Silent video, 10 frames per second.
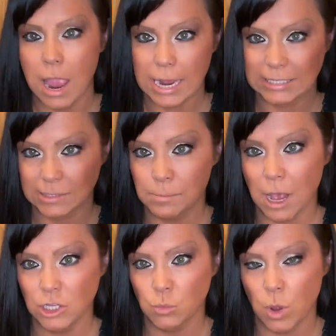It
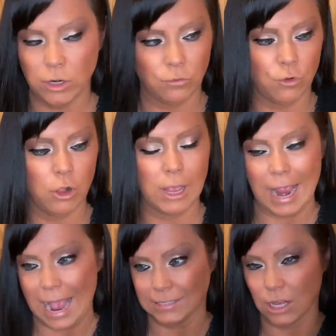smells wonderful. It
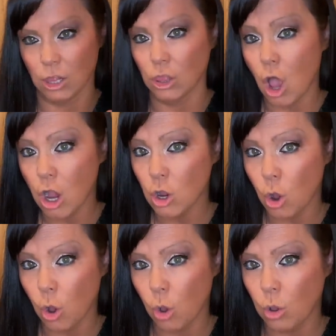has a long
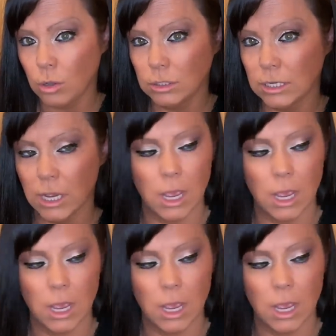hold.